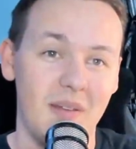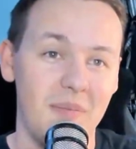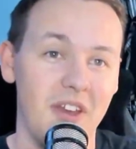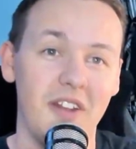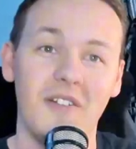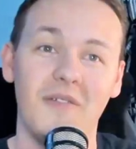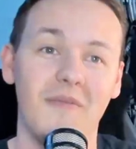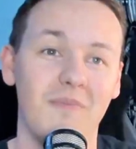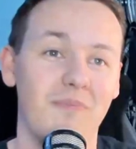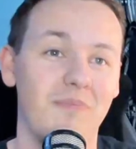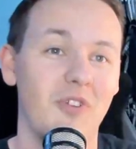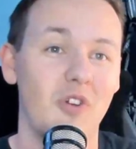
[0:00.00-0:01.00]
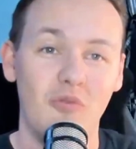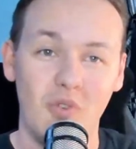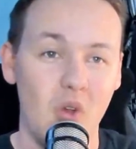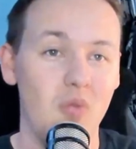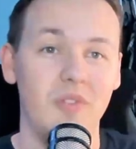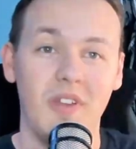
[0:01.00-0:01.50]
I'm not a
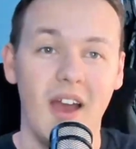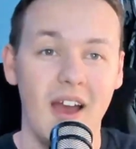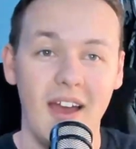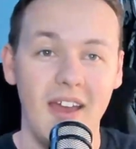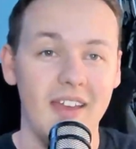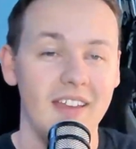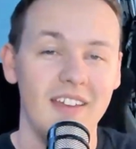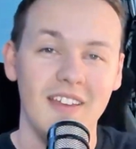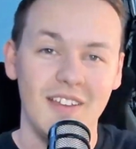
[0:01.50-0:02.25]
cologne guy.